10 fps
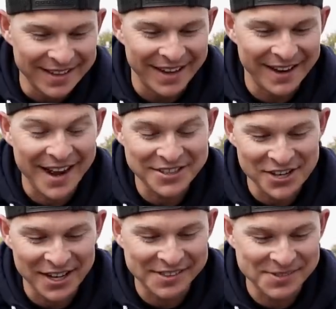and
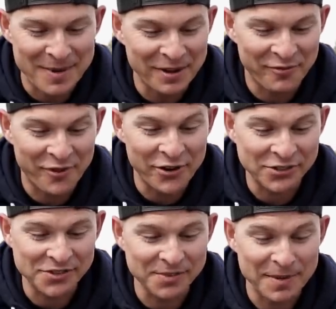actually, it's my
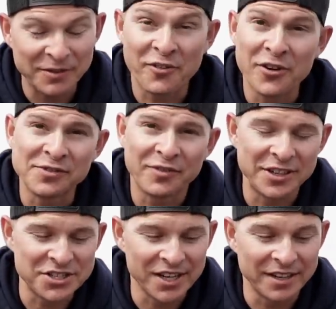first
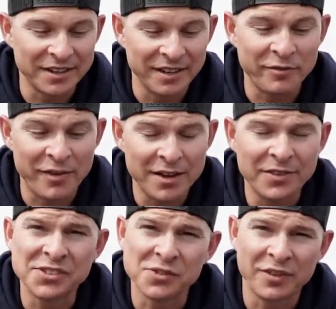fish in 5
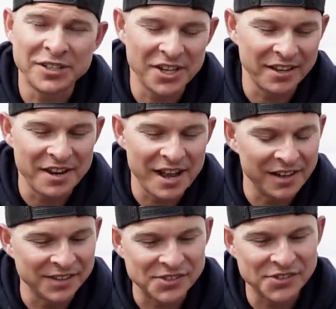days of fishing in the
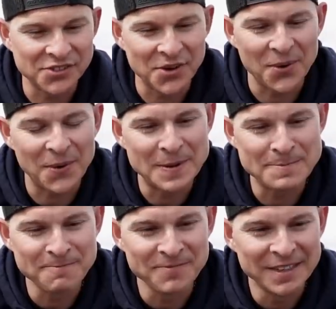Netherlands. So,
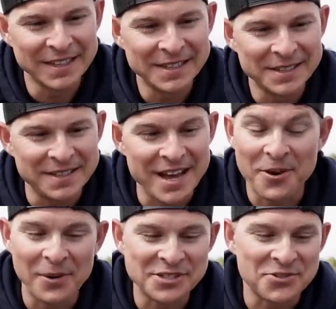yeah, I
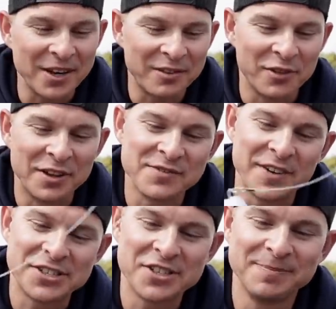really struggled for this
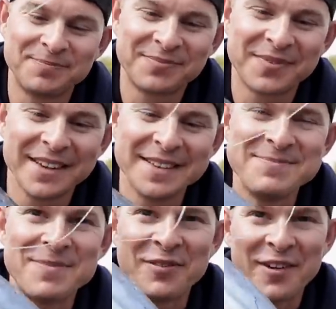fish,
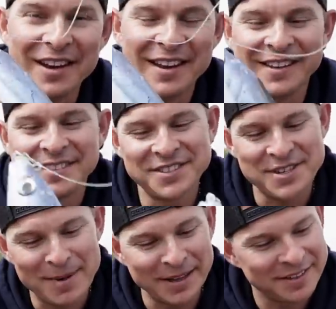but finally,
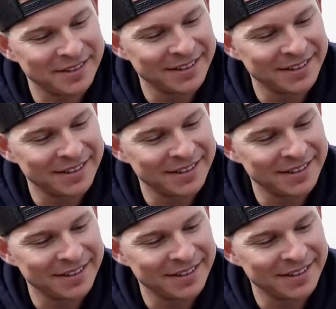she bites.